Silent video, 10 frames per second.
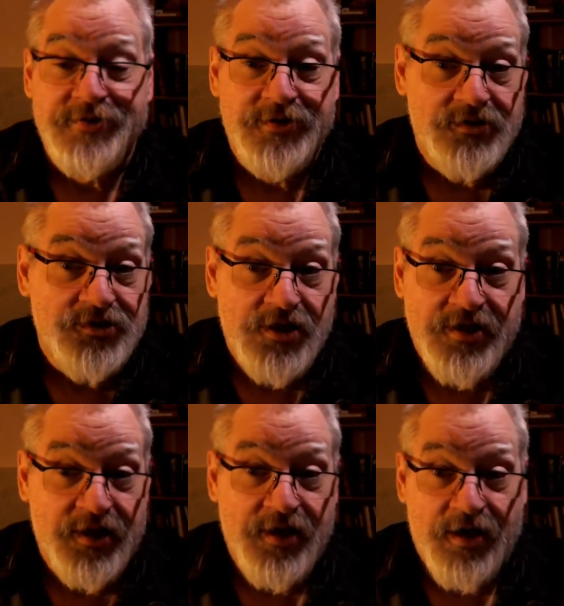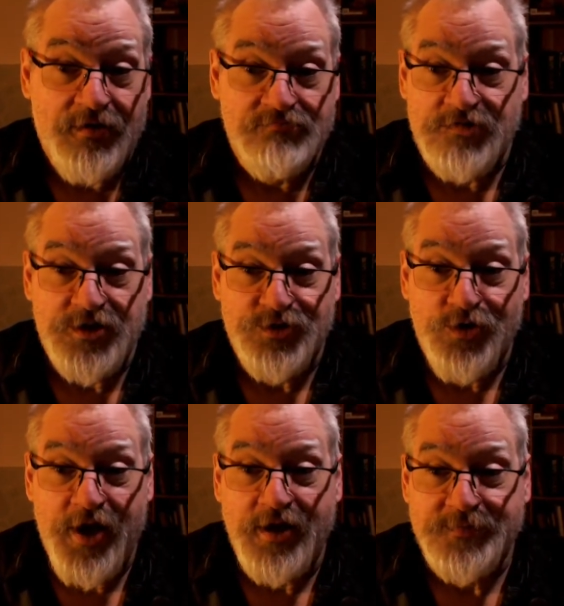And she sat down and she was
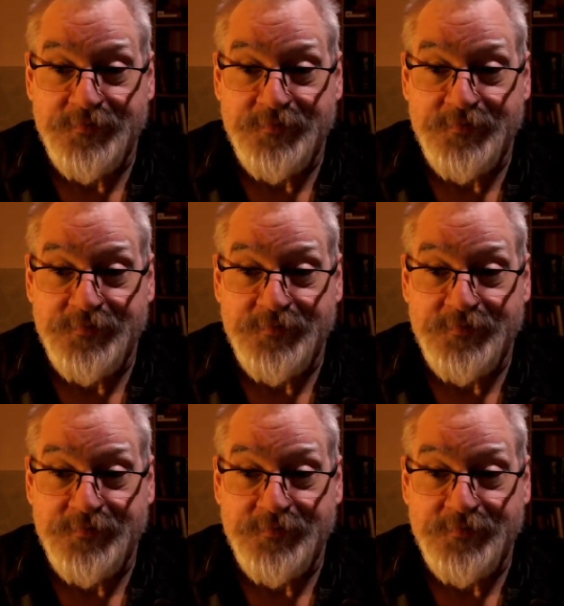okay.